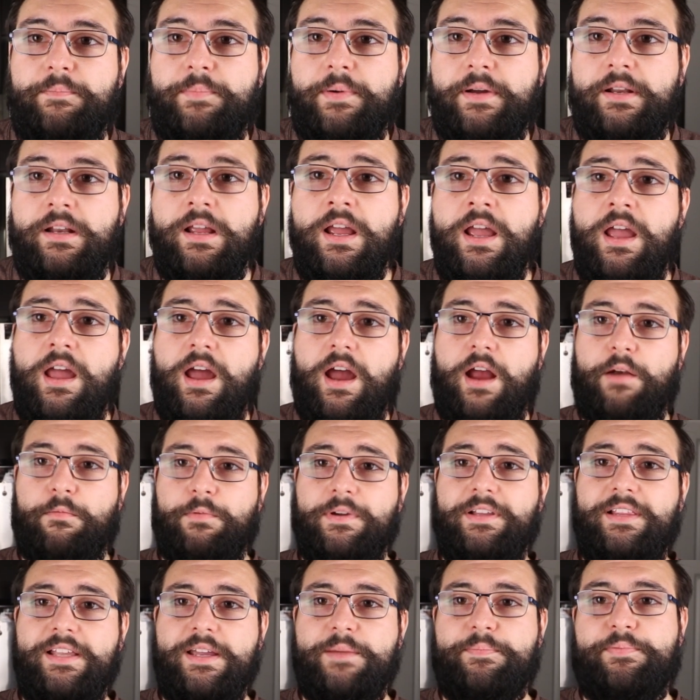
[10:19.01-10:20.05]
But I
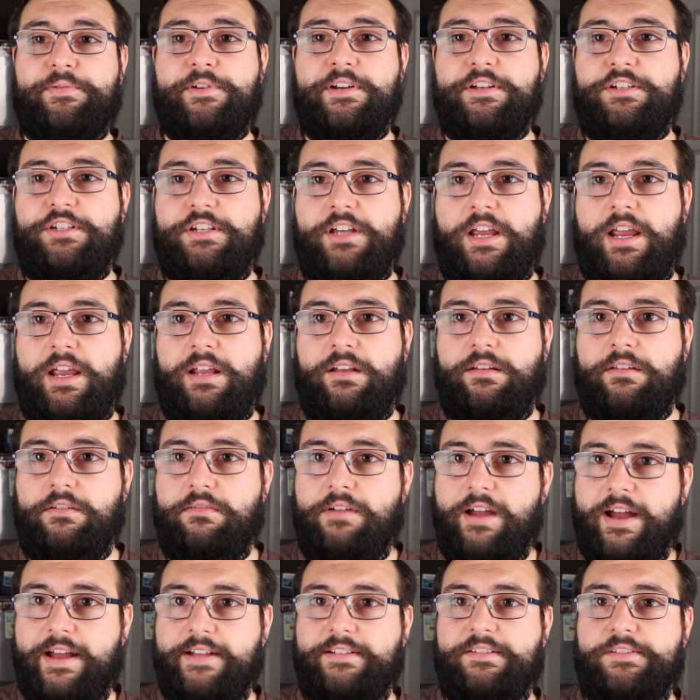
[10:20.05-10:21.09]
really appreciate you
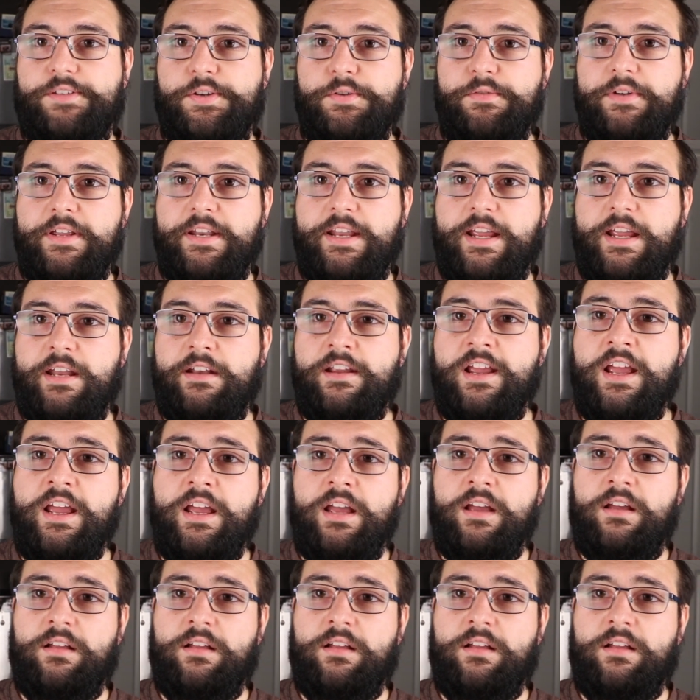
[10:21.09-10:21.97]
guys tuning in.